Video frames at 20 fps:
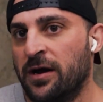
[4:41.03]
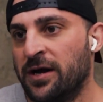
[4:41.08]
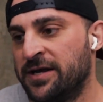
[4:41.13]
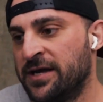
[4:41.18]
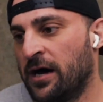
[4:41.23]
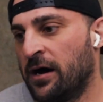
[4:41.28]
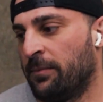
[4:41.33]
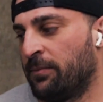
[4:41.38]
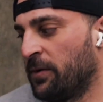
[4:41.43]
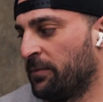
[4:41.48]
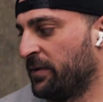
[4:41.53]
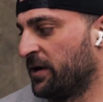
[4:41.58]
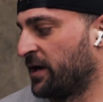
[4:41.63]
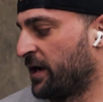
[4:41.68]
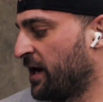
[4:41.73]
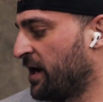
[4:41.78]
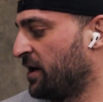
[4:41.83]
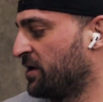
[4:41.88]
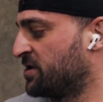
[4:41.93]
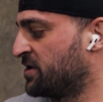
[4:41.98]
help them
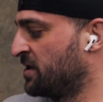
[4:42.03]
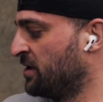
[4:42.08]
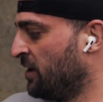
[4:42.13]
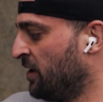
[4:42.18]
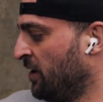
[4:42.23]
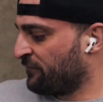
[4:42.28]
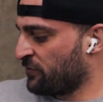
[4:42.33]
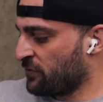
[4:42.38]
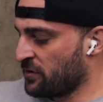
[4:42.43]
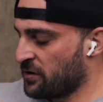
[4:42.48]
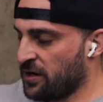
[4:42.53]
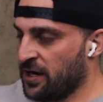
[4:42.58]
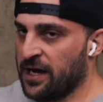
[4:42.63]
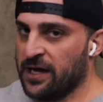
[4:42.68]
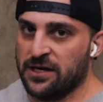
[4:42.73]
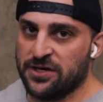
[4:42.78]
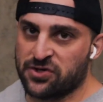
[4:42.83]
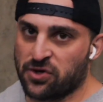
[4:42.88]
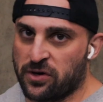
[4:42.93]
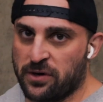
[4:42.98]
engage for
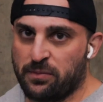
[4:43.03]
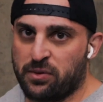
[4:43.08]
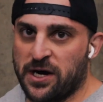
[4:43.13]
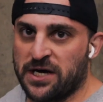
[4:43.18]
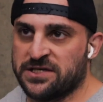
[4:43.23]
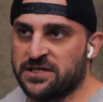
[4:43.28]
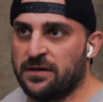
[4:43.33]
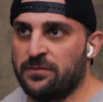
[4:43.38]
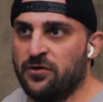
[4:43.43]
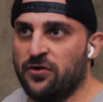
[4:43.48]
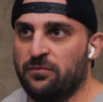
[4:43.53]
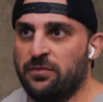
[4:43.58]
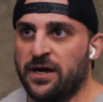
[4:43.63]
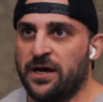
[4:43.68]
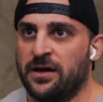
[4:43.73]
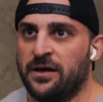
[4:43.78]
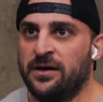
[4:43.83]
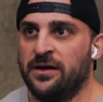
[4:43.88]
any sort of pressing movement.